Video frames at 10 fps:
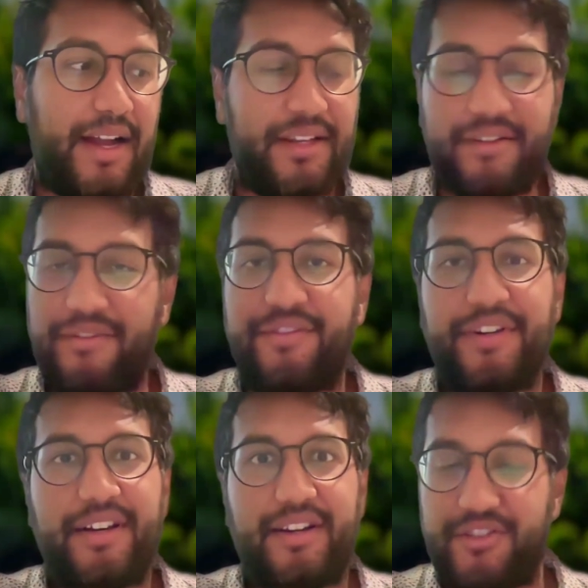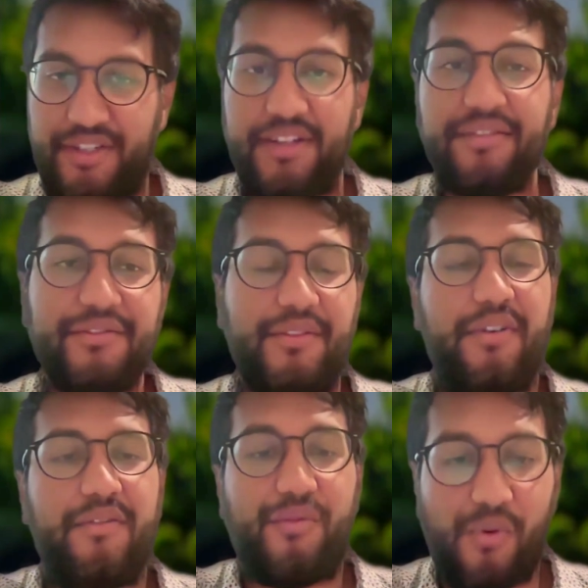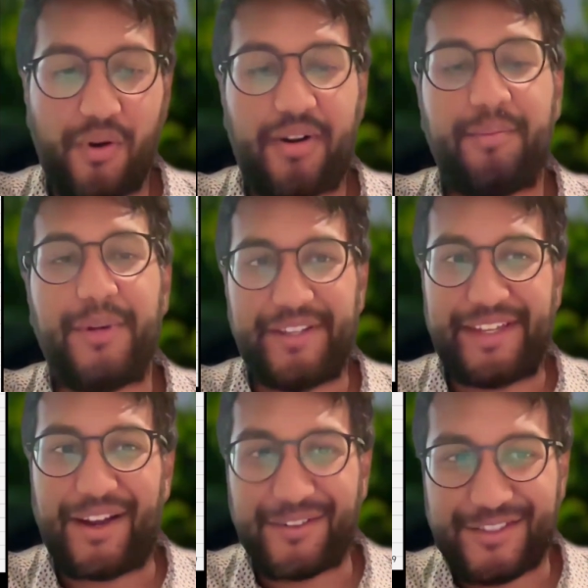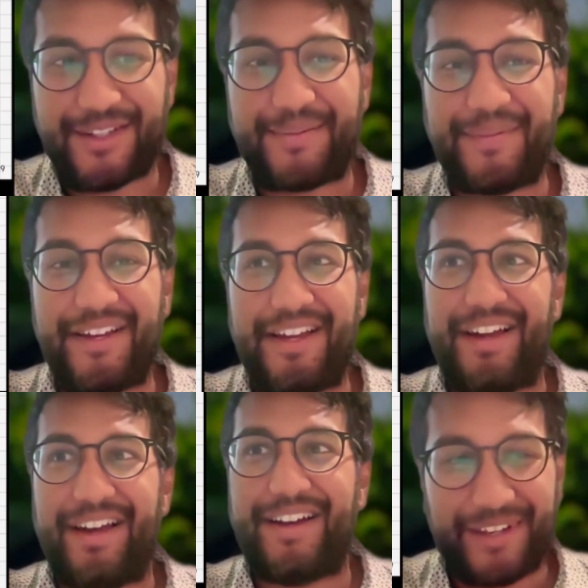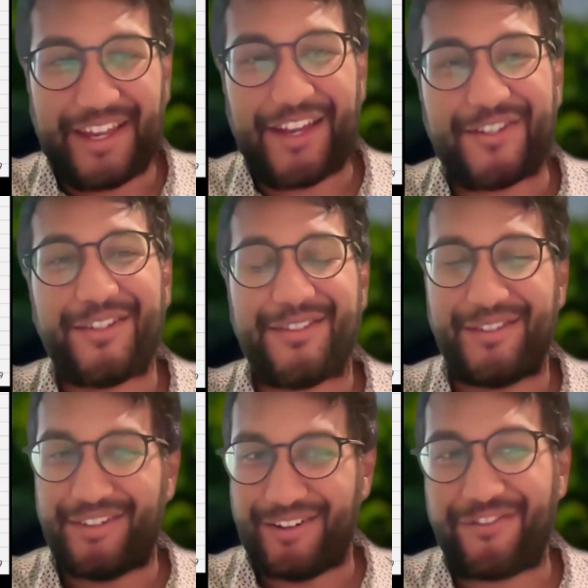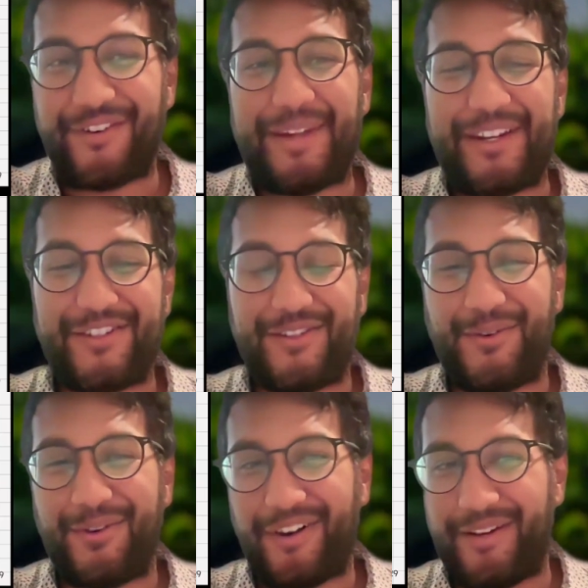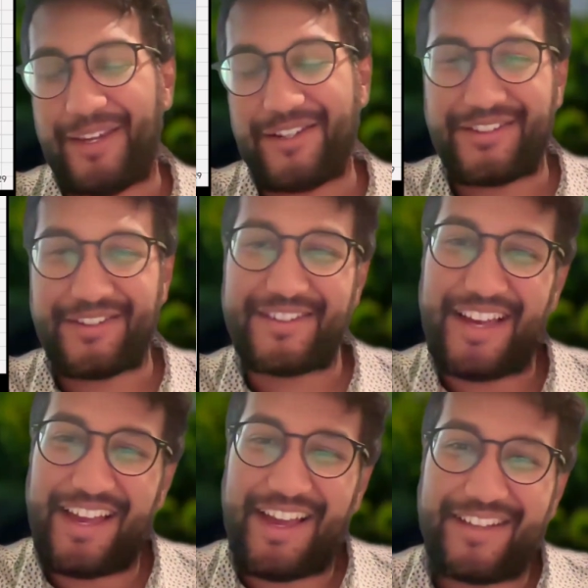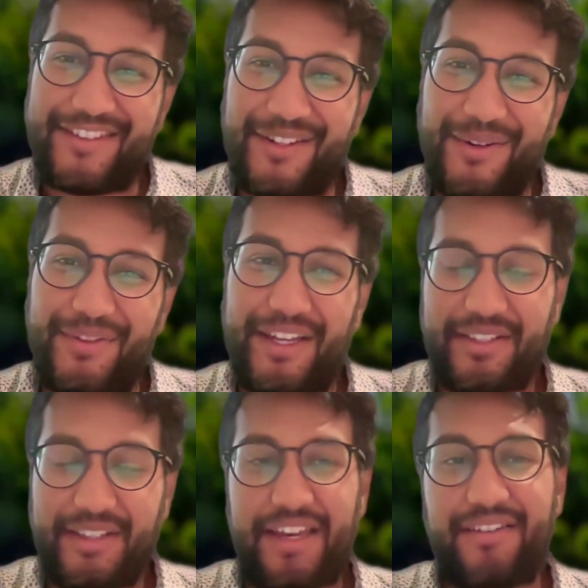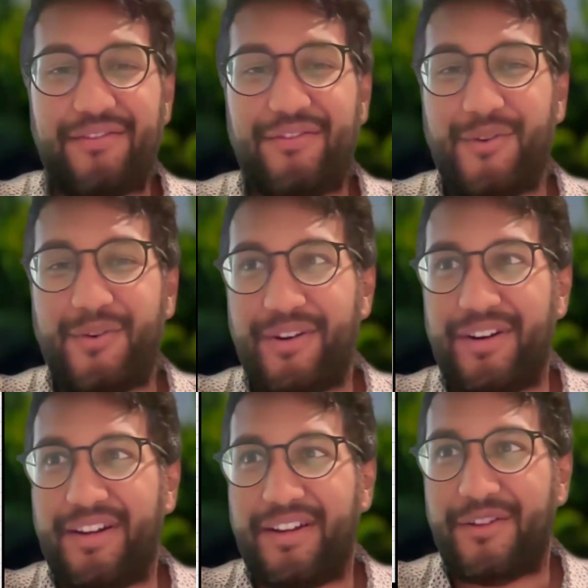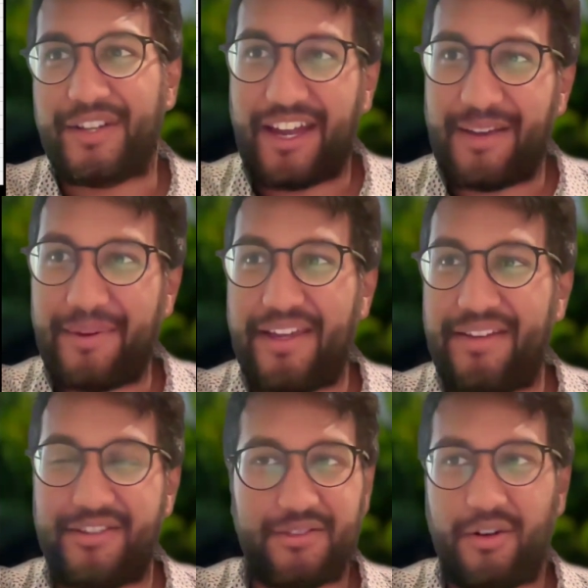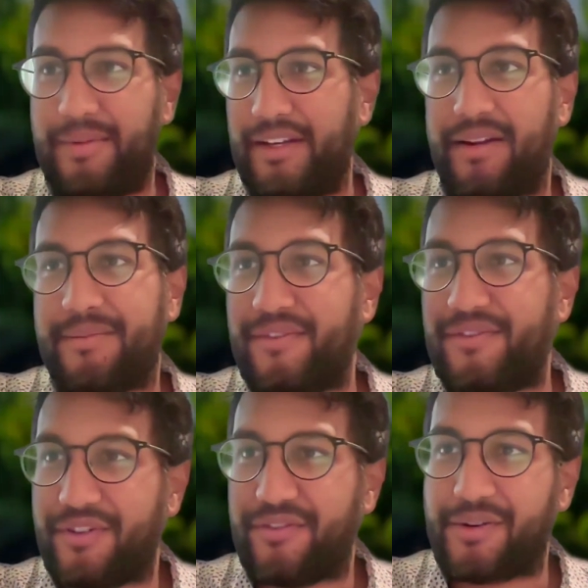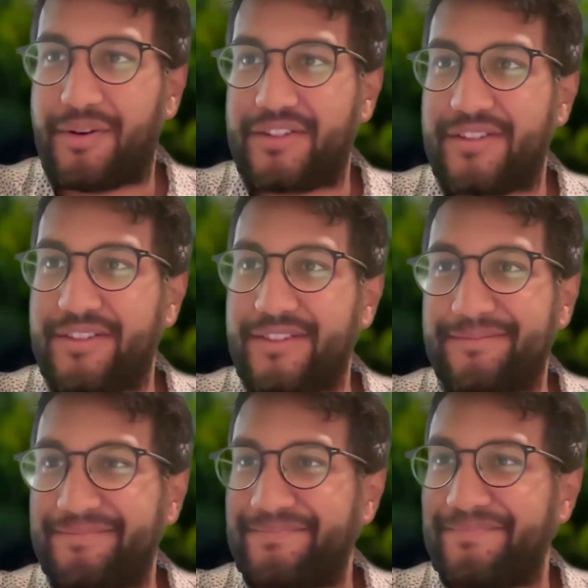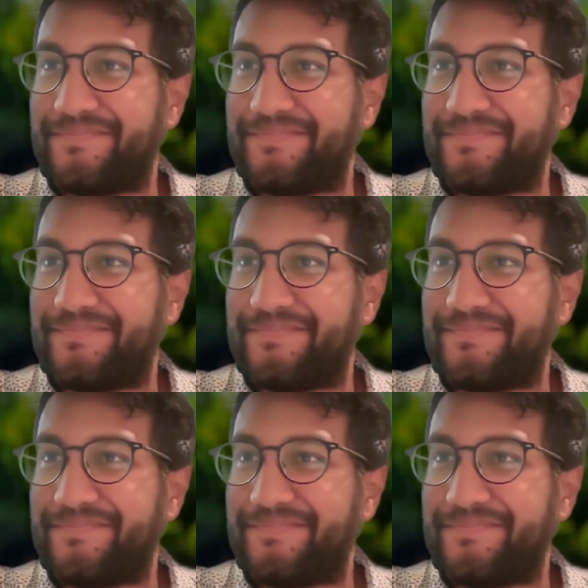kind of initiative or building out some communications or information or automations. So thanks again for your time and just opening up the floor for questions.